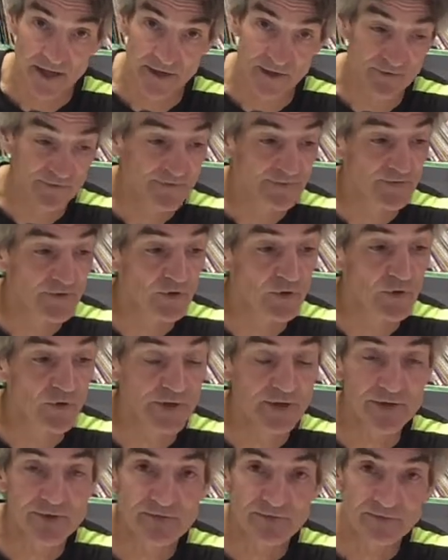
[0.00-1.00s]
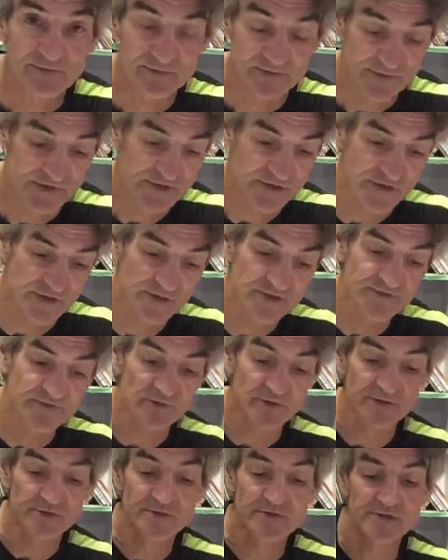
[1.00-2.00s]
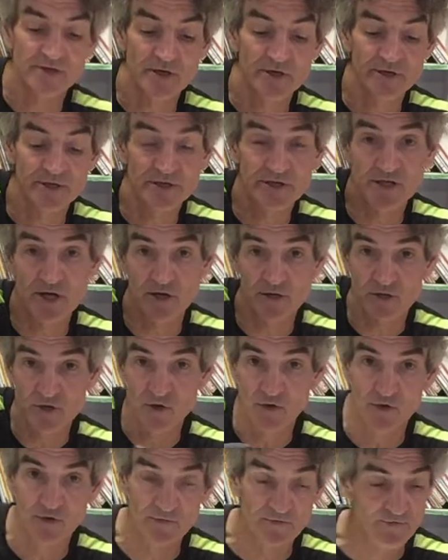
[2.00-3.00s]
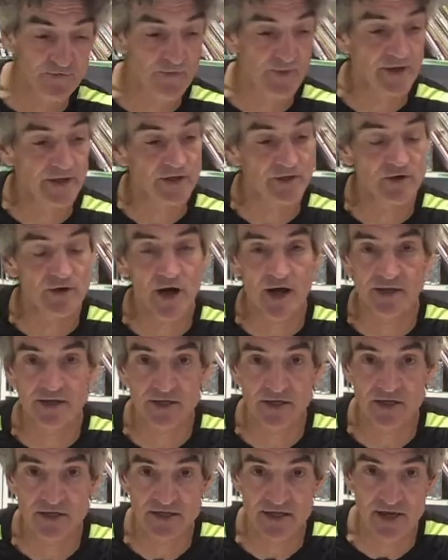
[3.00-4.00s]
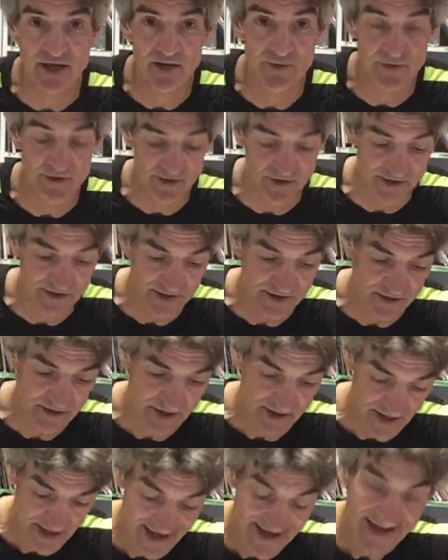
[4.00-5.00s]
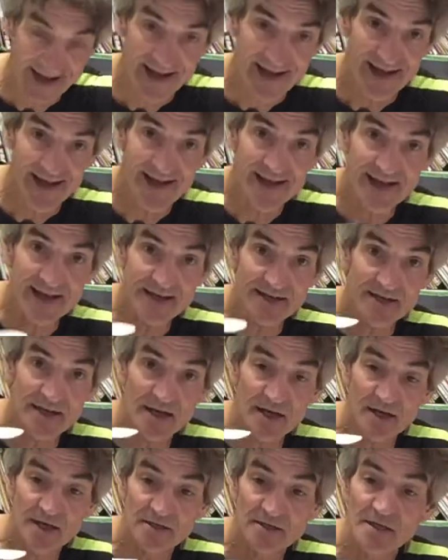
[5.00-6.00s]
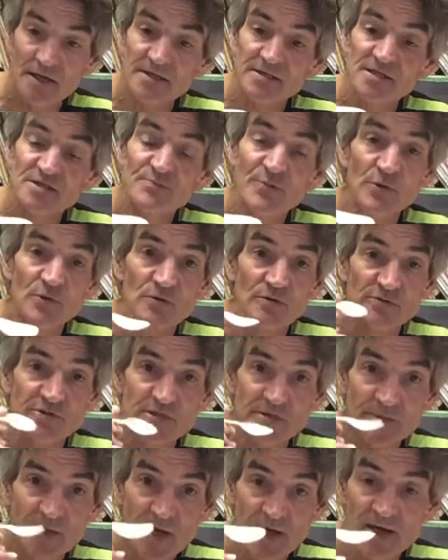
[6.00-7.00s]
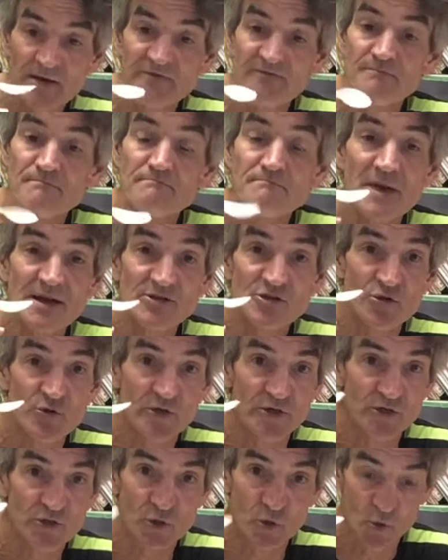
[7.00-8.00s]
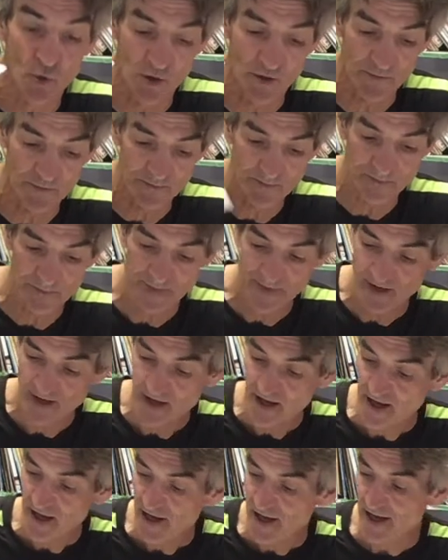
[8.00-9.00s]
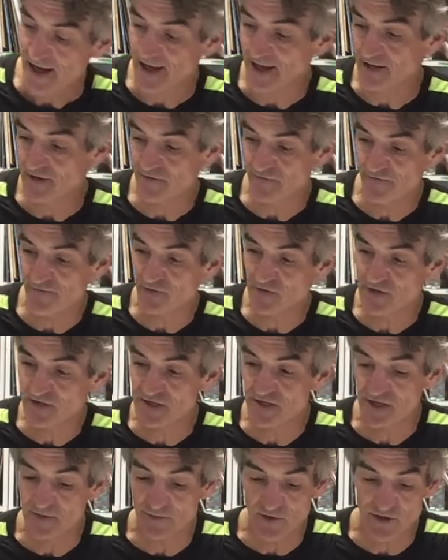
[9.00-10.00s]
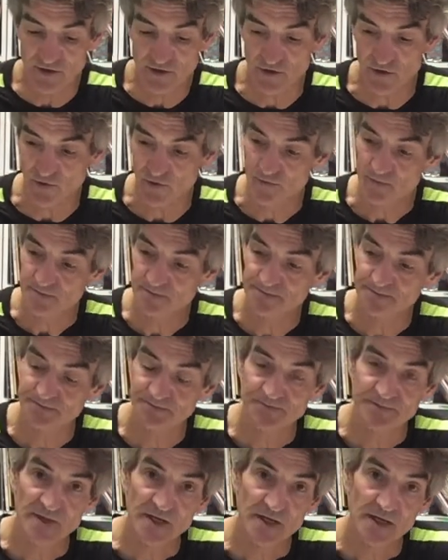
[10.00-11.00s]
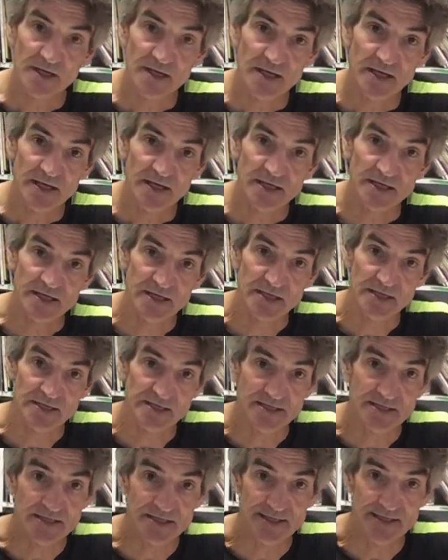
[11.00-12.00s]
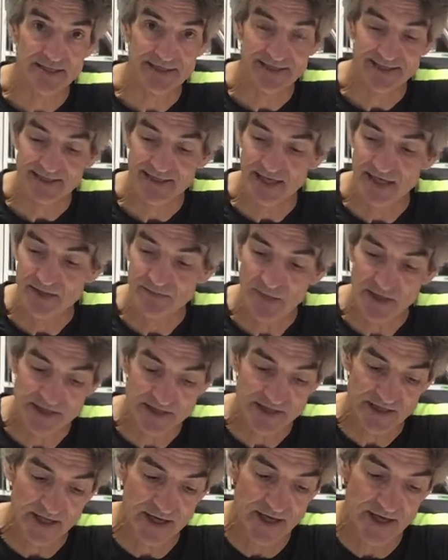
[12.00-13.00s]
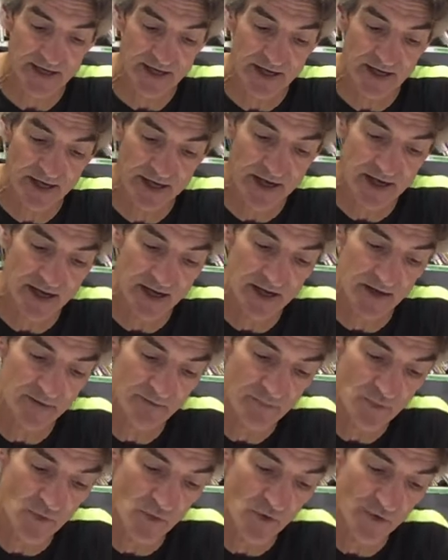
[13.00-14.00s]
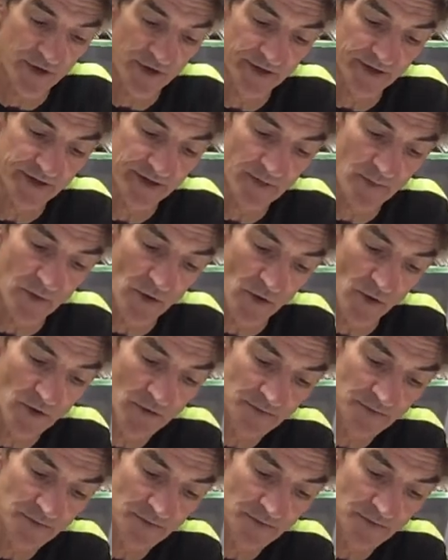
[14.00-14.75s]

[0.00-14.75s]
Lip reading: fluid, it's used for starting charcoal for making your hot dogs and hamburgers, and a spoon, some kind of measuring tool. And the first thing I'm going to do is take my sand and pour it into the bowl.